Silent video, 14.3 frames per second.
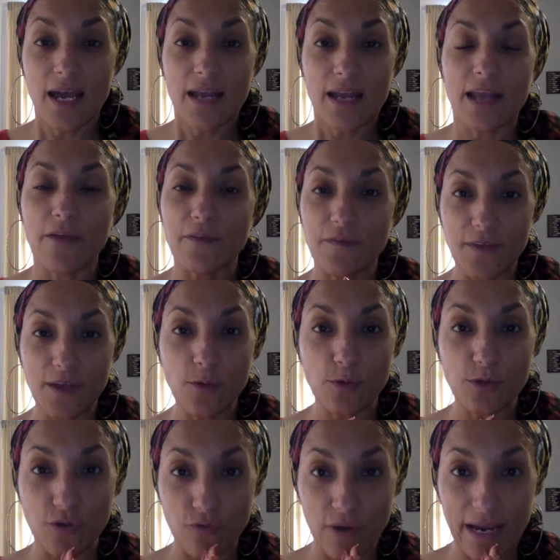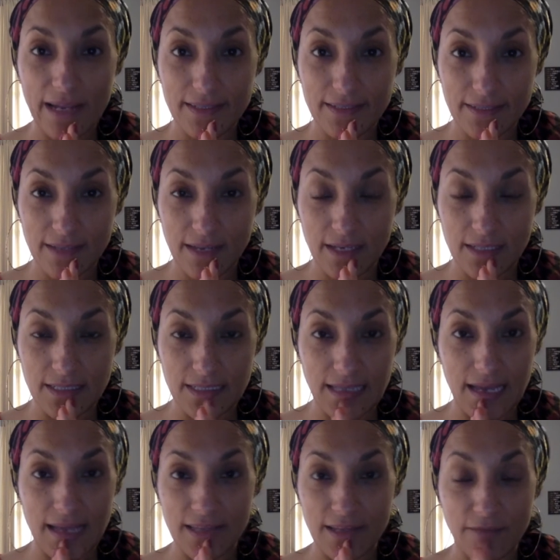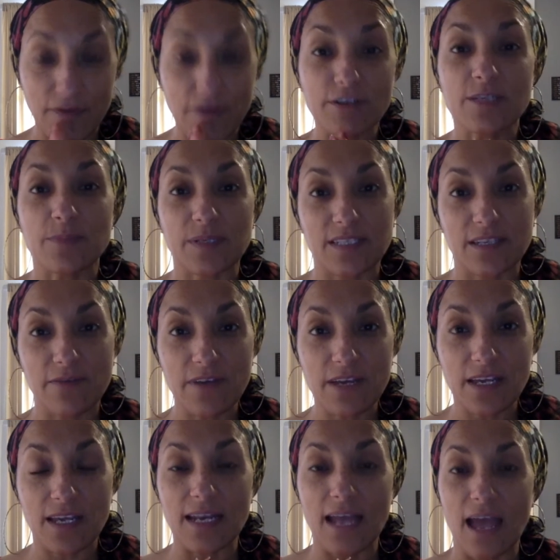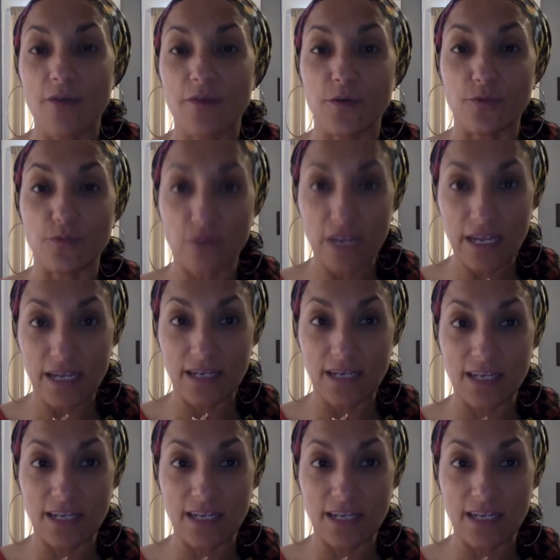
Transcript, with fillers: Now, the thing with grants is that they're very specific in how they're written,